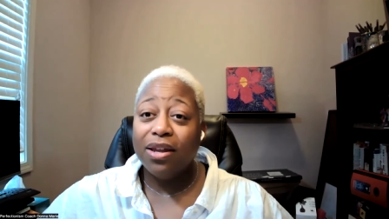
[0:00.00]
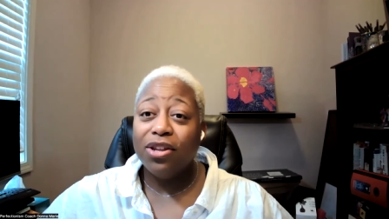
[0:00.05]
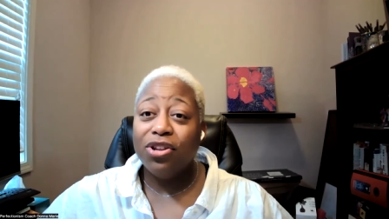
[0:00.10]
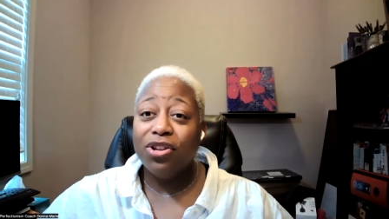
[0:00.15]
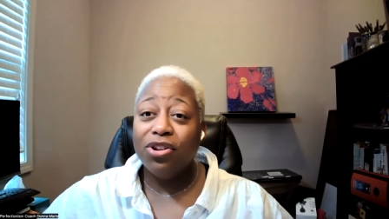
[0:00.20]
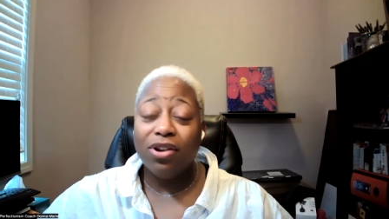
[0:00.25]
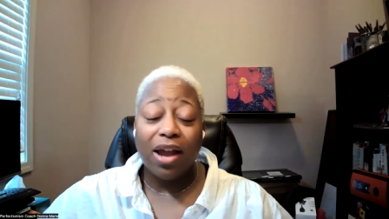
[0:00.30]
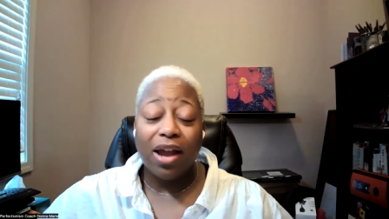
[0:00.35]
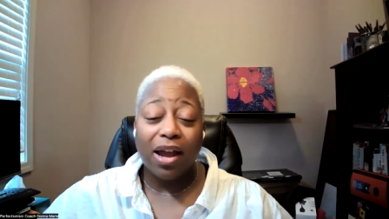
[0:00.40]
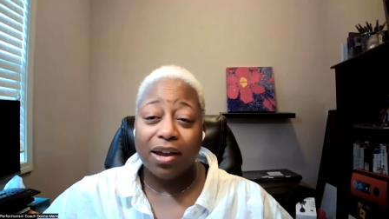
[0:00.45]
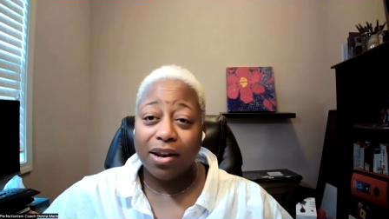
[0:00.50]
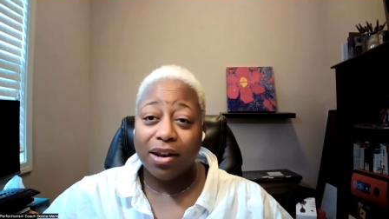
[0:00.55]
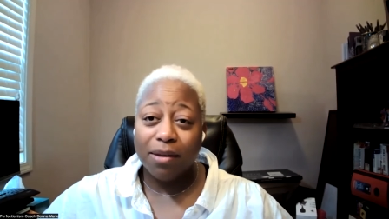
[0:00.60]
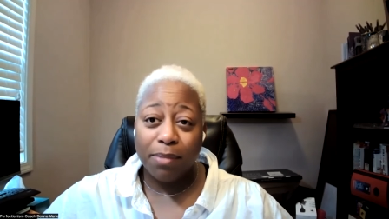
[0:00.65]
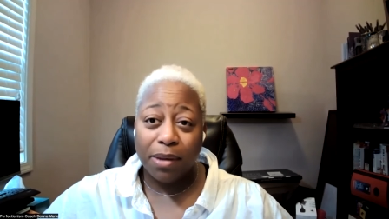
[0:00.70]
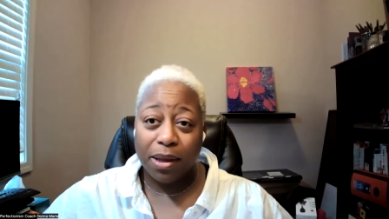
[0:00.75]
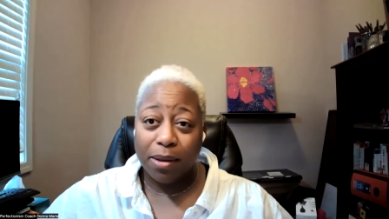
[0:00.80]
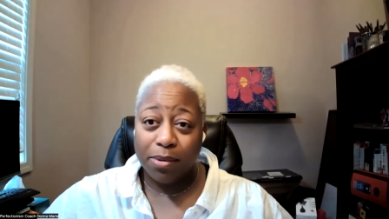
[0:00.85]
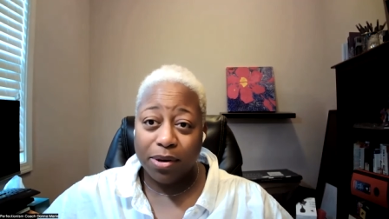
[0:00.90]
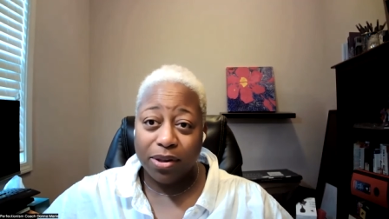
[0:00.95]
you're not going to
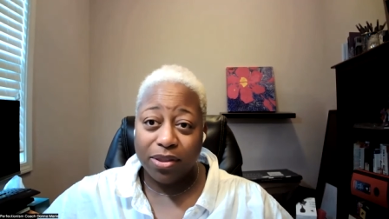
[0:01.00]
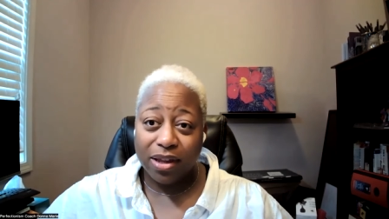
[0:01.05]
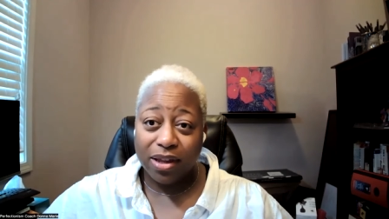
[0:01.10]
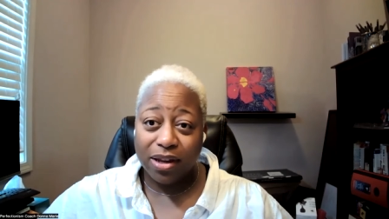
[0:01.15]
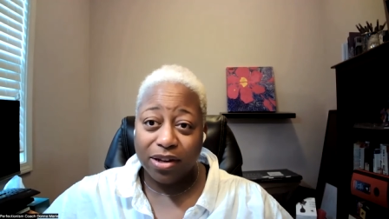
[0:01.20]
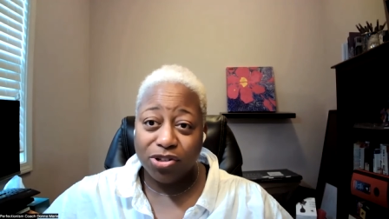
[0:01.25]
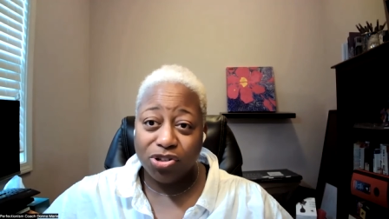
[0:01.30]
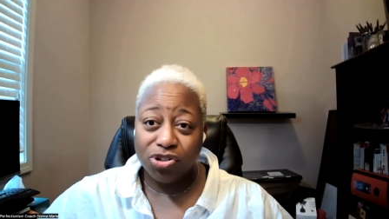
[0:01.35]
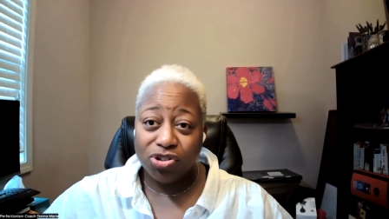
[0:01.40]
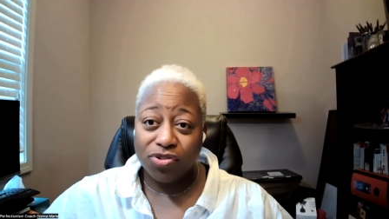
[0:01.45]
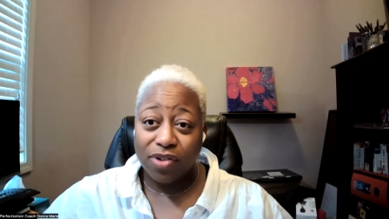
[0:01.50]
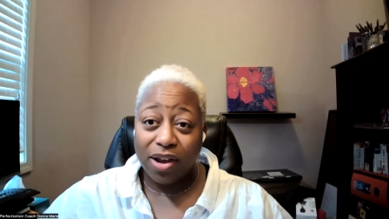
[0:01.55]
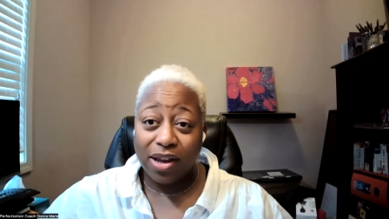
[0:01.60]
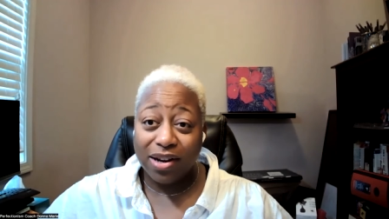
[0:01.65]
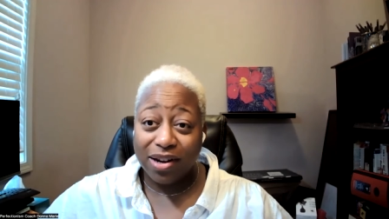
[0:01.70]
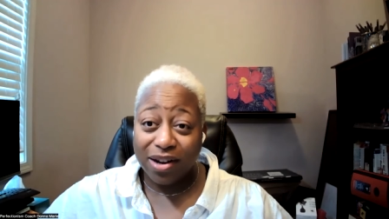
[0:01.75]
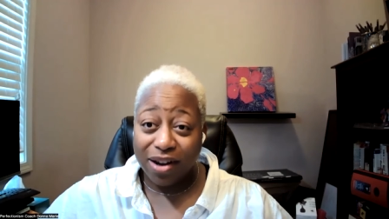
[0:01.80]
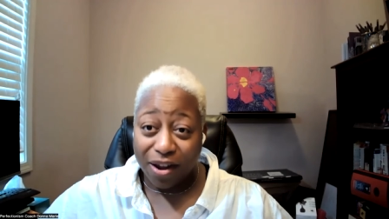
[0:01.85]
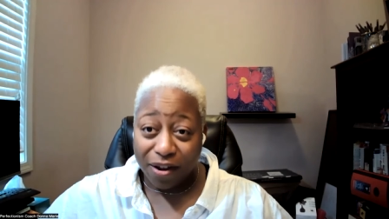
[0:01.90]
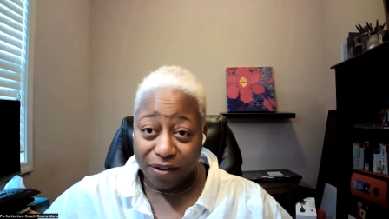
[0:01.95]
be able to think
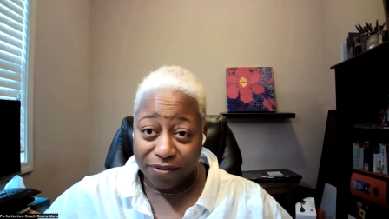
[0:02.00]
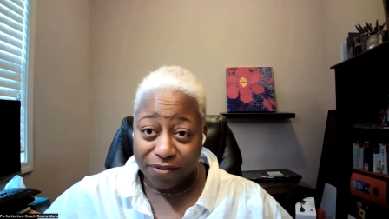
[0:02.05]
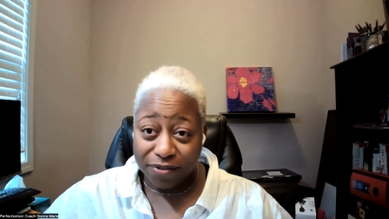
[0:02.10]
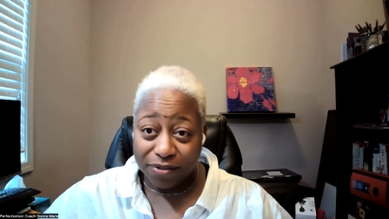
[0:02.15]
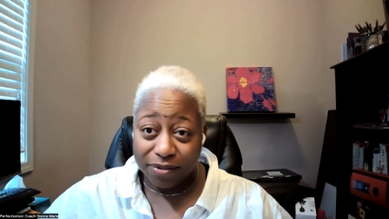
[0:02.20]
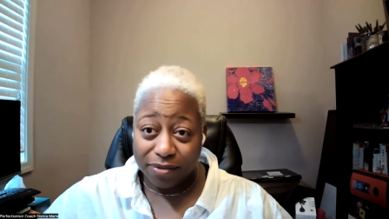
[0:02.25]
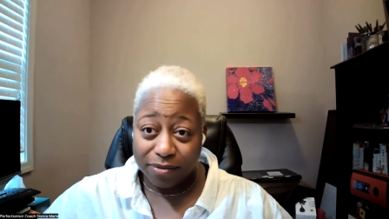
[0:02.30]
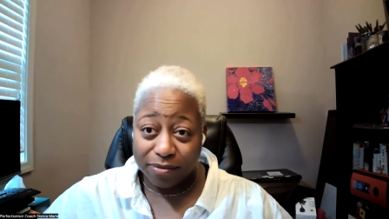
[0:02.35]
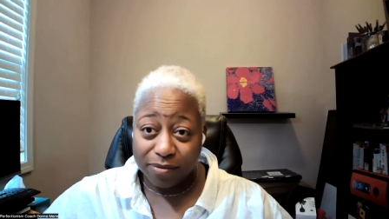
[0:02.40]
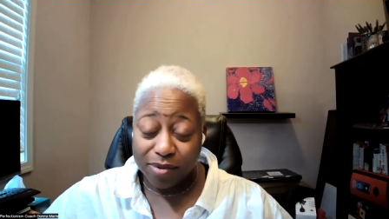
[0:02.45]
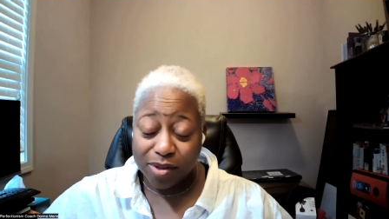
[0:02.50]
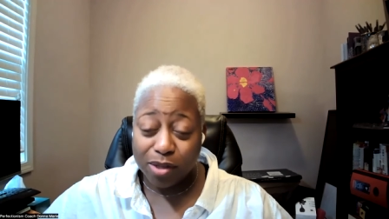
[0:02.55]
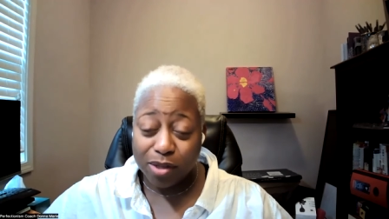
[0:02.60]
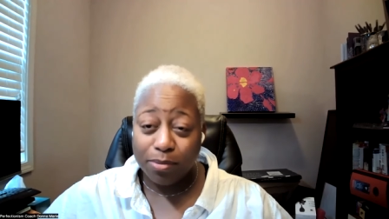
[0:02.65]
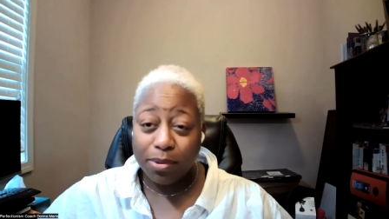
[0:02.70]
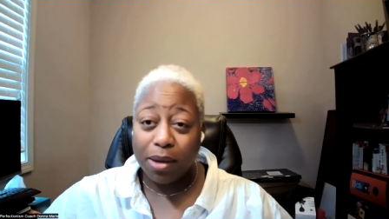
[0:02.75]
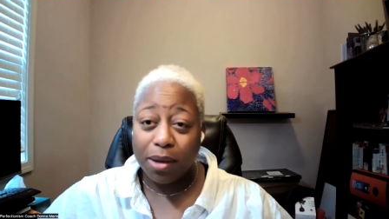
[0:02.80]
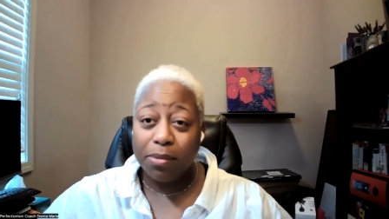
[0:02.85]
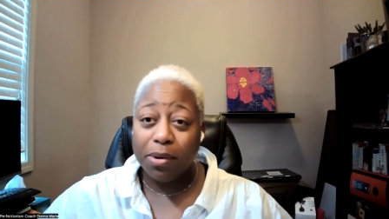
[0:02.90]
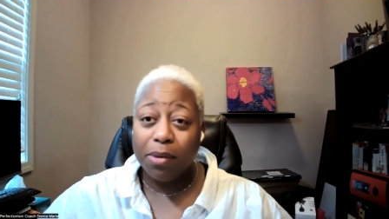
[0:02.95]
straight enough to
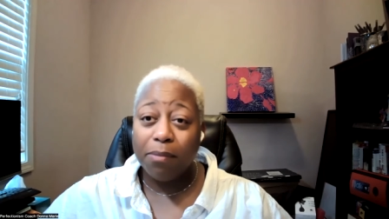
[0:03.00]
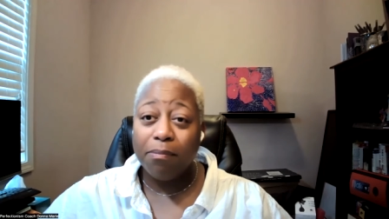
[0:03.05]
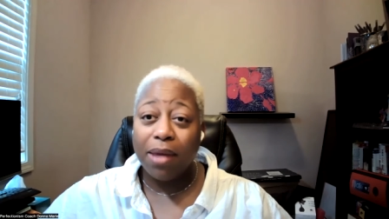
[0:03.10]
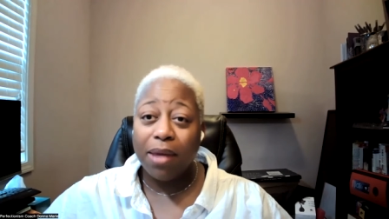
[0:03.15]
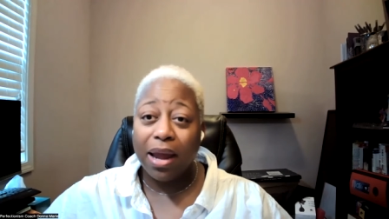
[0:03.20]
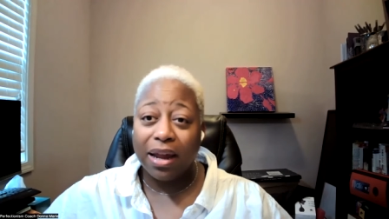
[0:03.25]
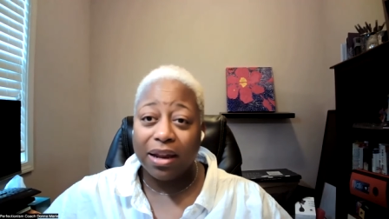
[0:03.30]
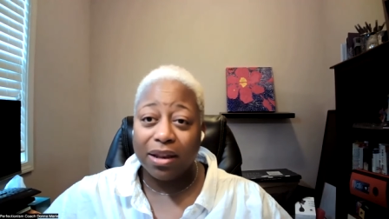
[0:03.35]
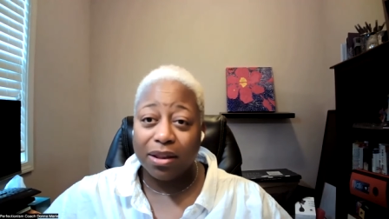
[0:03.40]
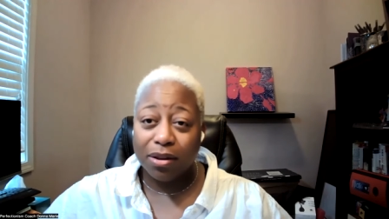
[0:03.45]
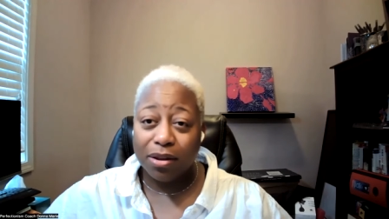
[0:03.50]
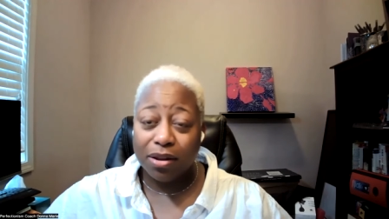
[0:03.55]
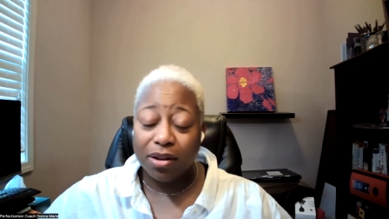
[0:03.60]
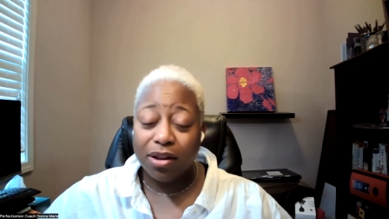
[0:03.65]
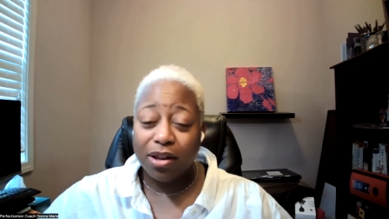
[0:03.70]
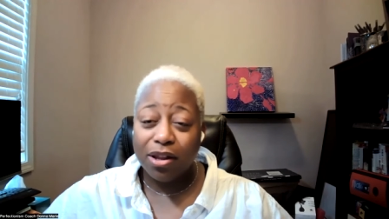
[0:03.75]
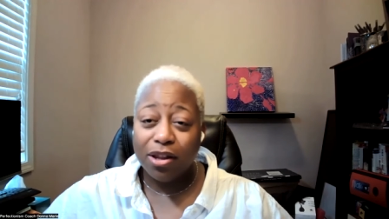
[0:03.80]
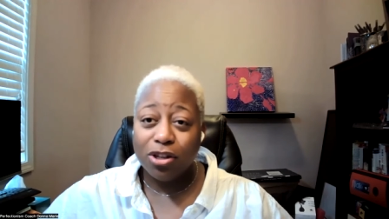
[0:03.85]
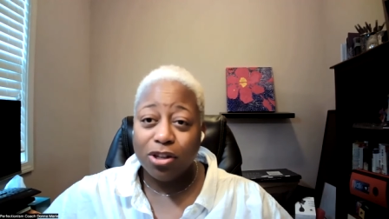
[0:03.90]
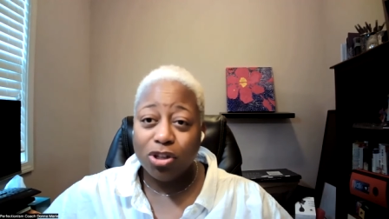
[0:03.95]
be able to make the
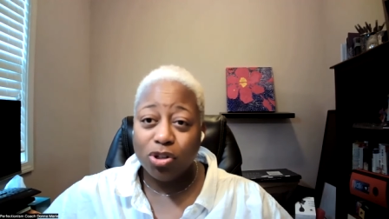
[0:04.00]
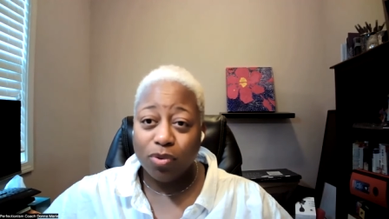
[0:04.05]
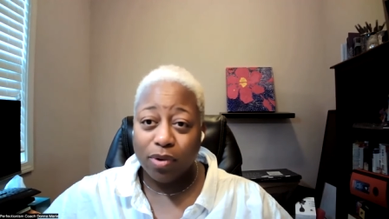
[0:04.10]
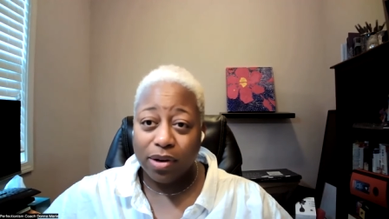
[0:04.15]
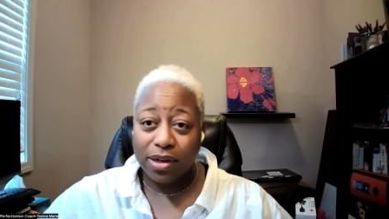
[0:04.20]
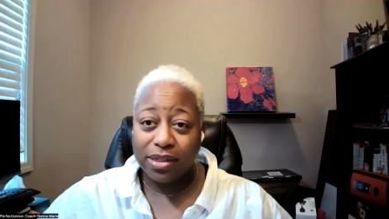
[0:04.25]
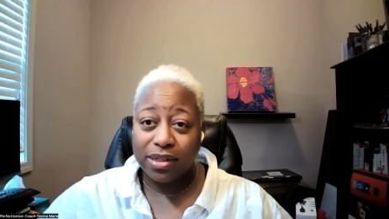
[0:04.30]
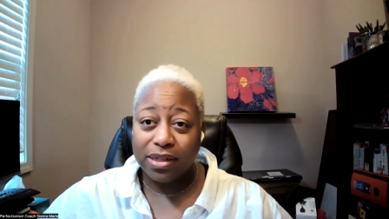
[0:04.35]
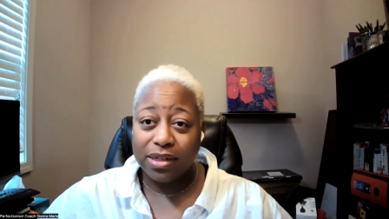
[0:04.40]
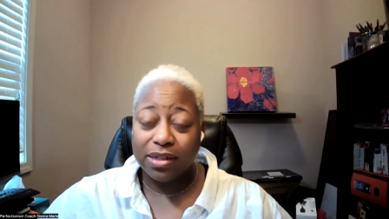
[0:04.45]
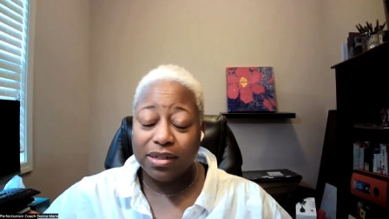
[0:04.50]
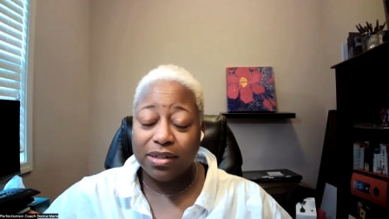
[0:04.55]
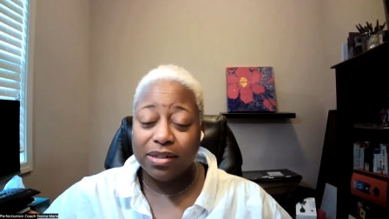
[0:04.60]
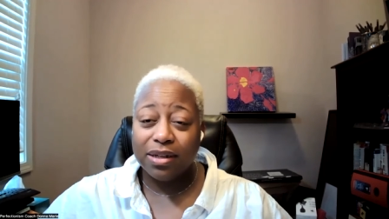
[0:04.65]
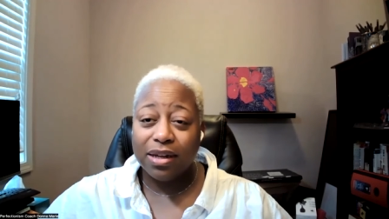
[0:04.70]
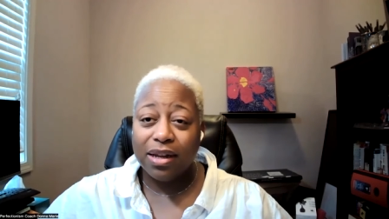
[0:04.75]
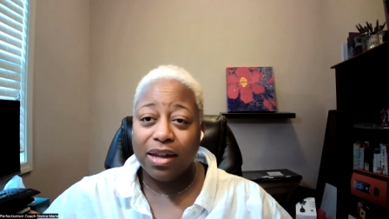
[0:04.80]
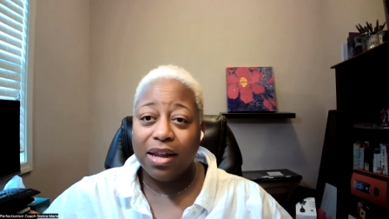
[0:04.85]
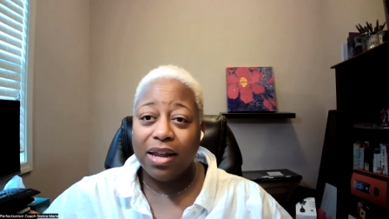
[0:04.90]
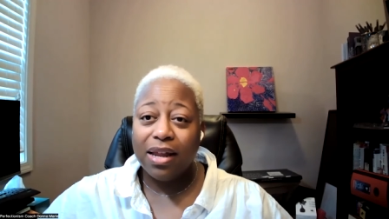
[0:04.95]

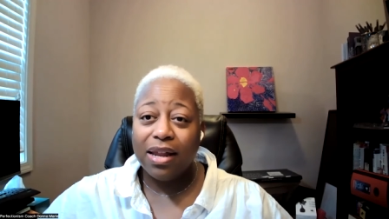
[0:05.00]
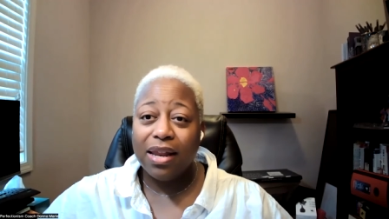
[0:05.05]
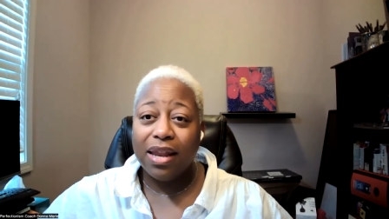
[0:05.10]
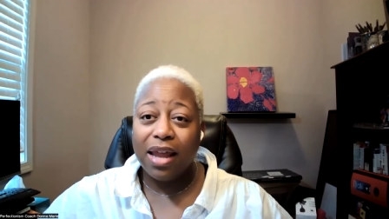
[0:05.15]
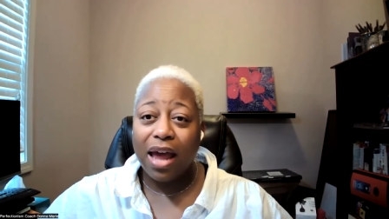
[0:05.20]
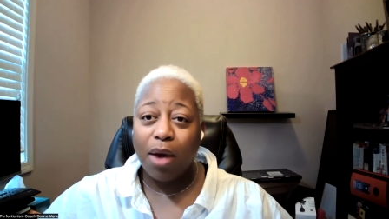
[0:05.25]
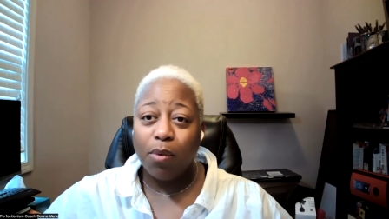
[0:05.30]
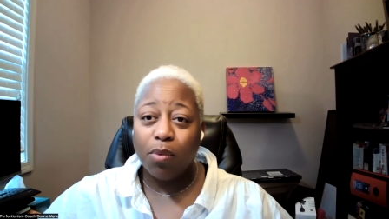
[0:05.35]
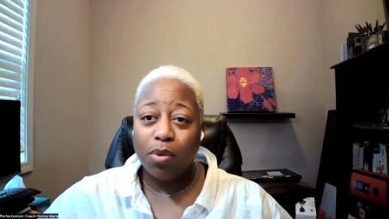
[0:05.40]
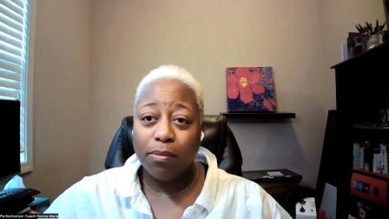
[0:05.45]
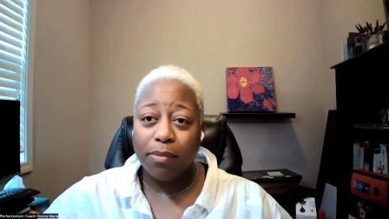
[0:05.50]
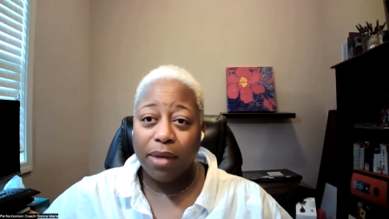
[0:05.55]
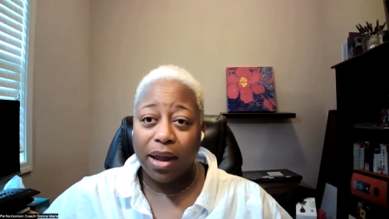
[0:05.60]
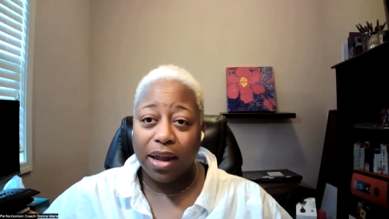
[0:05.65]
choices that will